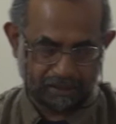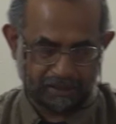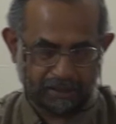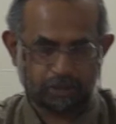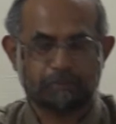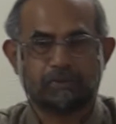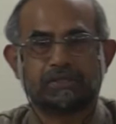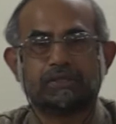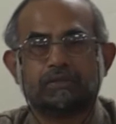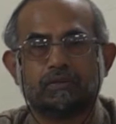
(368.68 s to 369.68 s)
early
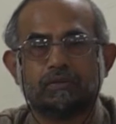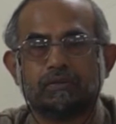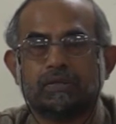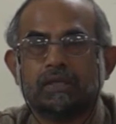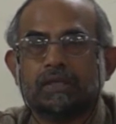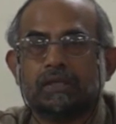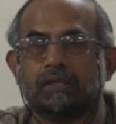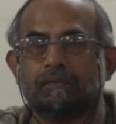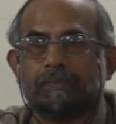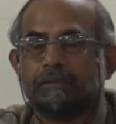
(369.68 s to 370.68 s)
exposure to
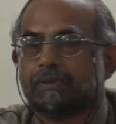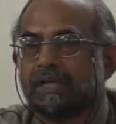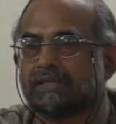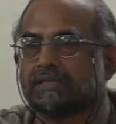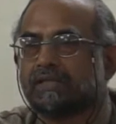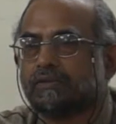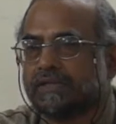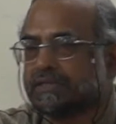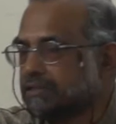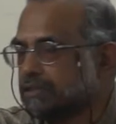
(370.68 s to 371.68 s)
people asking
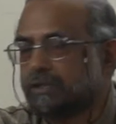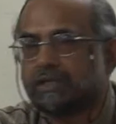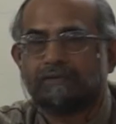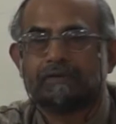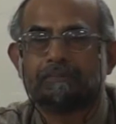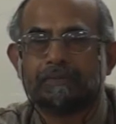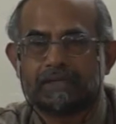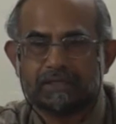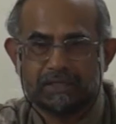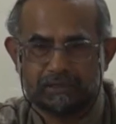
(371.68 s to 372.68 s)
questions about development
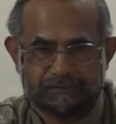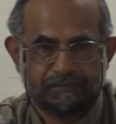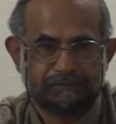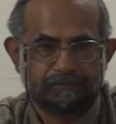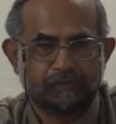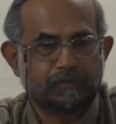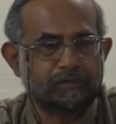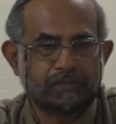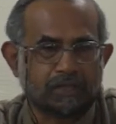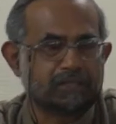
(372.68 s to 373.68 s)
itself. It
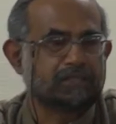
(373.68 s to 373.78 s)
was not